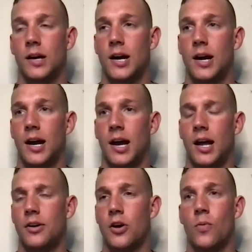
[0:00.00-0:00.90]
Uh, I,
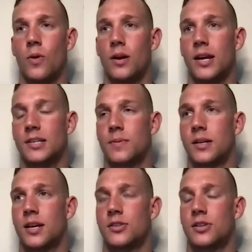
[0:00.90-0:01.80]
I don't know what
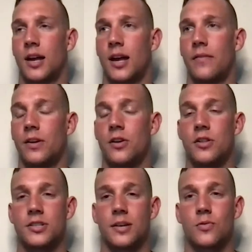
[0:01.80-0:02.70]
expectation I have. I know the
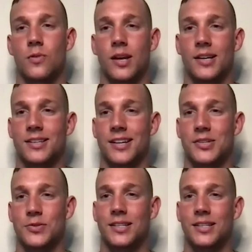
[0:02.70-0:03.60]
sub 20 has a
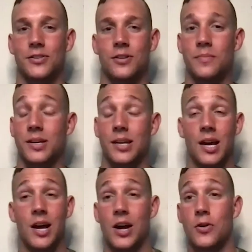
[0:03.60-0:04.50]
nice ring to it, but
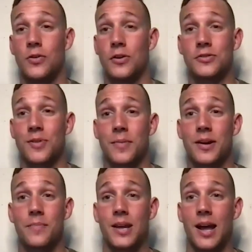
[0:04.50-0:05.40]
who knows where I'm
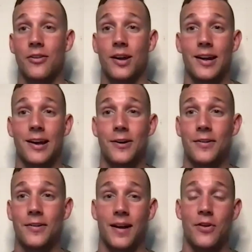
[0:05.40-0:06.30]
gonna be at right now?